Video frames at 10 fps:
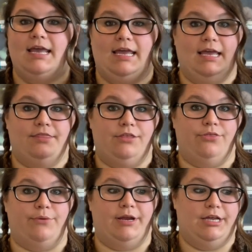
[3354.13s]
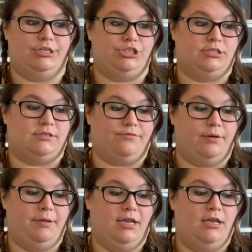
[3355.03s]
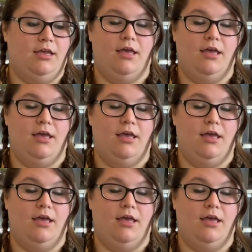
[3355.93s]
and the 3 inches of ribbing,